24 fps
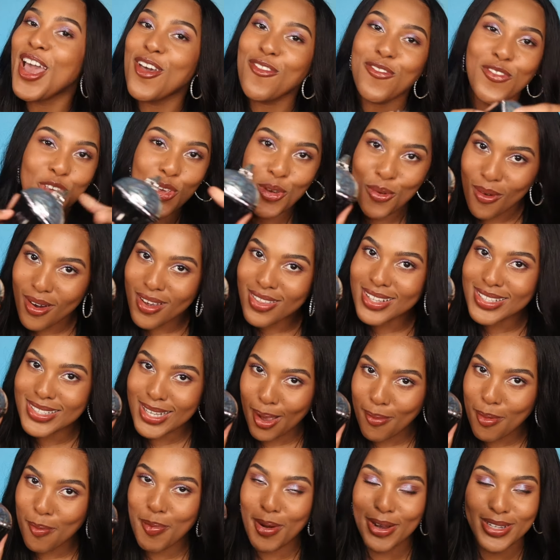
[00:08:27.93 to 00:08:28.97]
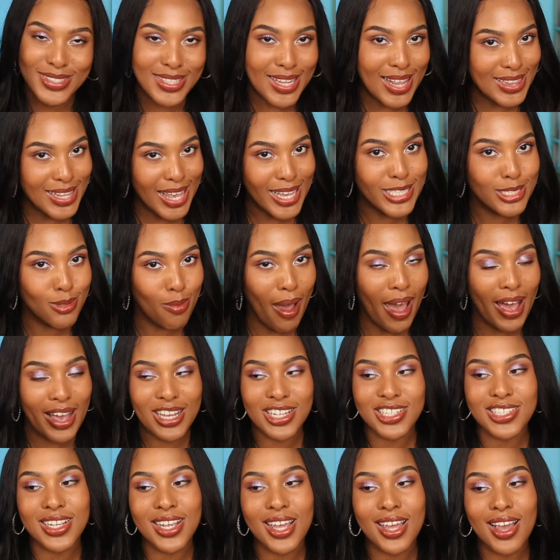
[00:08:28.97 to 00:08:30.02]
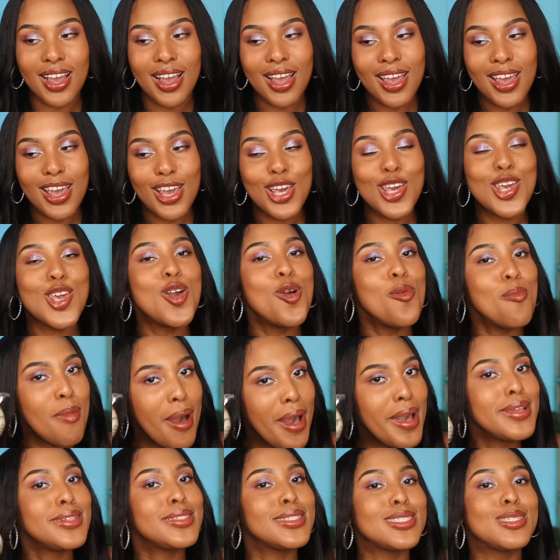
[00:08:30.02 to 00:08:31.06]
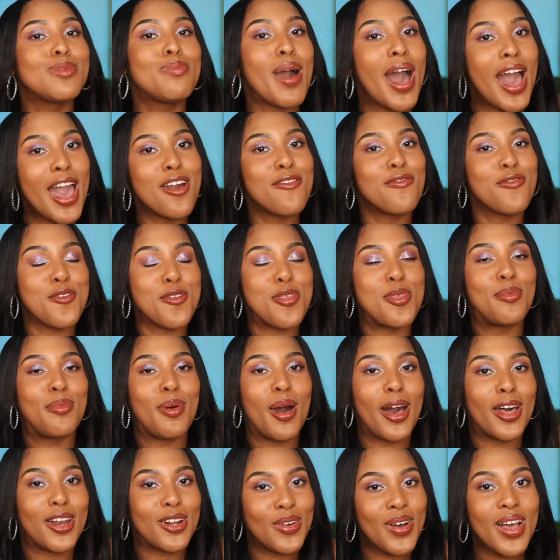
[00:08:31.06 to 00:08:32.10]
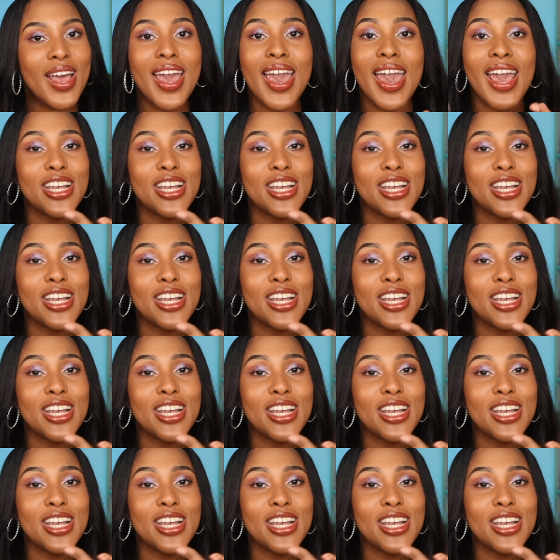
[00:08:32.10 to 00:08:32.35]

If you are the type of person that likes packaging, you might just buy it for the bottle.